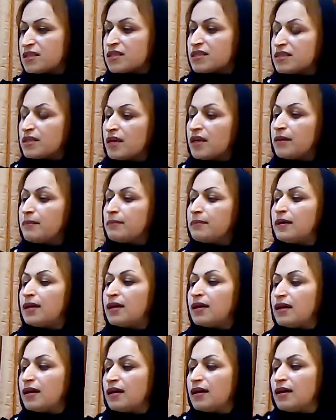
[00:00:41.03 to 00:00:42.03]
some
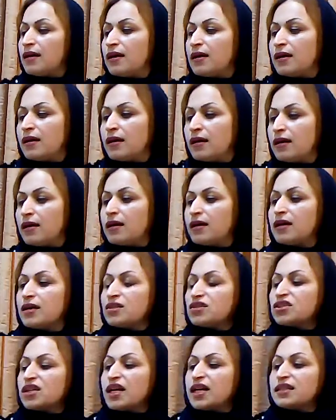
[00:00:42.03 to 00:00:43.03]

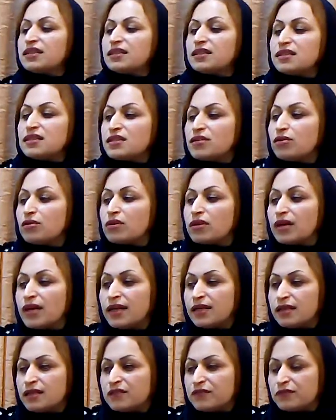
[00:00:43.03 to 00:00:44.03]
titles:
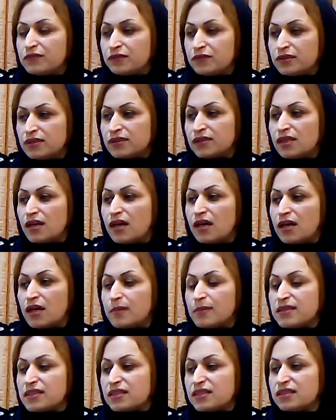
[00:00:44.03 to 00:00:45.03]
organic food,
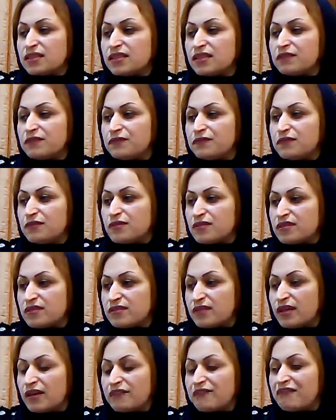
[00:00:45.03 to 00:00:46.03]
obesity,
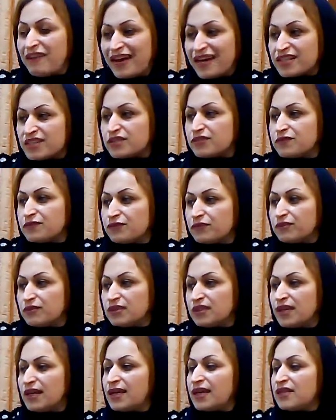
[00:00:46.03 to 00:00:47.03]
fast
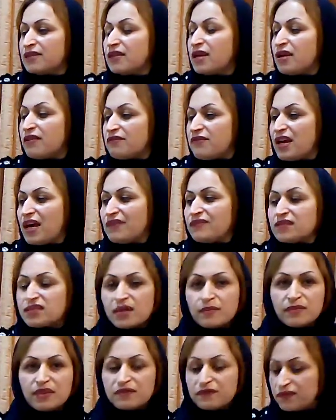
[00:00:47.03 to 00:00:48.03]
food, and we have
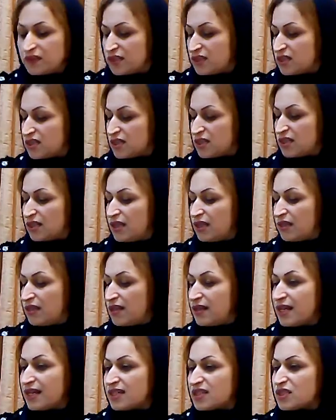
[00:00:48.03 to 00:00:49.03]
some definition. In
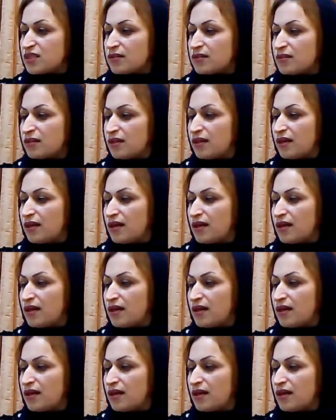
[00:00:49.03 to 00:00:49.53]
the next